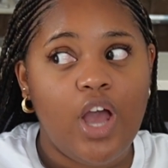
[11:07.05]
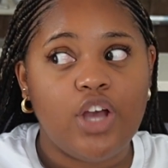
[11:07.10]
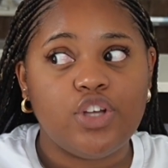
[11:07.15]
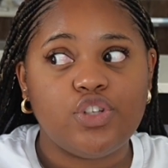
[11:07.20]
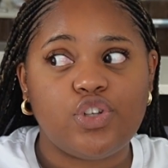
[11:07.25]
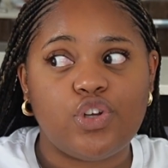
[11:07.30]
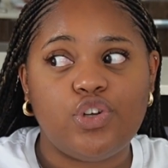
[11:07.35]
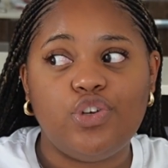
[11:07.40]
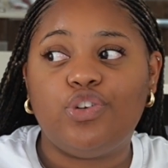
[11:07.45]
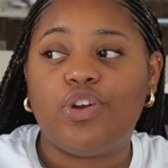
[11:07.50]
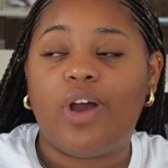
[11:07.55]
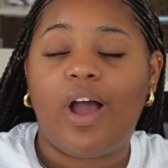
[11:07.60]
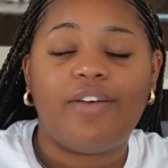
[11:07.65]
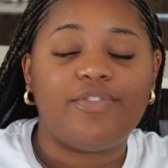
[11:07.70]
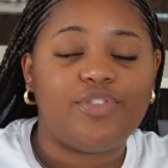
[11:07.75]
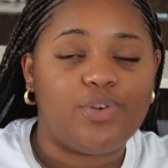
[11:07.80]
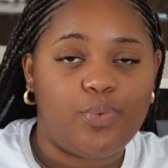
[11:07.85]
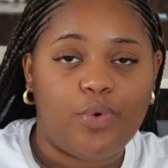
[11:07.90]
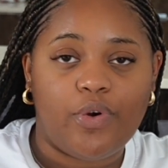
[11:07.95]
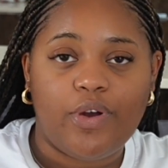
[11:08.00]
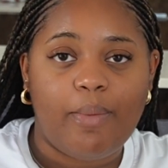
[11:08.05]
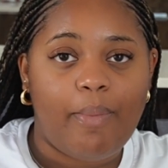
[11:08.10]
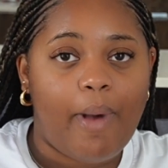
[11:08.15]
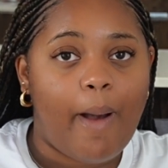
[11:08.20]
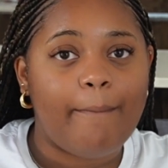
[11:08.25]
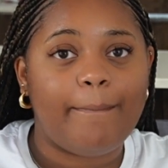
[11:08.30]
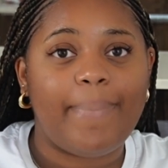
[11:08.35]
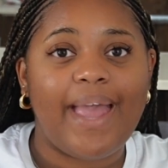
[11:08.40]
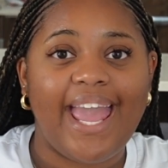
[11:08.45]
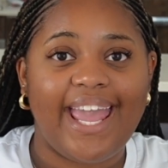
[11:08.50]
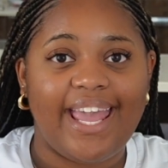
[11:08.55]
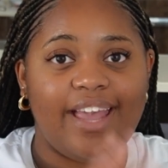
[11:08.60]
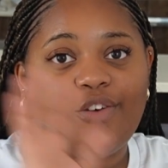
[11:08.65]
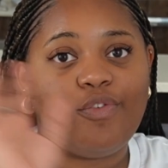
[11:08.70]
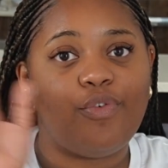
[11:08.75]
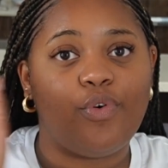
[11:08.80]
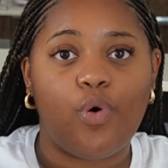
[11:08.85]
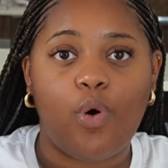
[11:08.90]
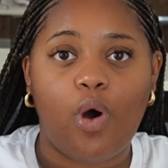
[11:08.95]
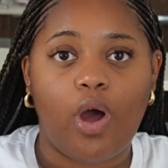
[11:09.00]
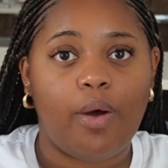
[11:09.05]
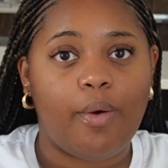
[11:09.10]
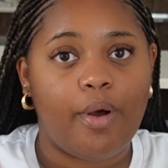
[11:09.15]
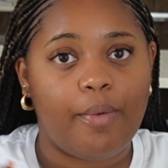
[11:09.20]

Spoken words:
so you don't have to worry about paying for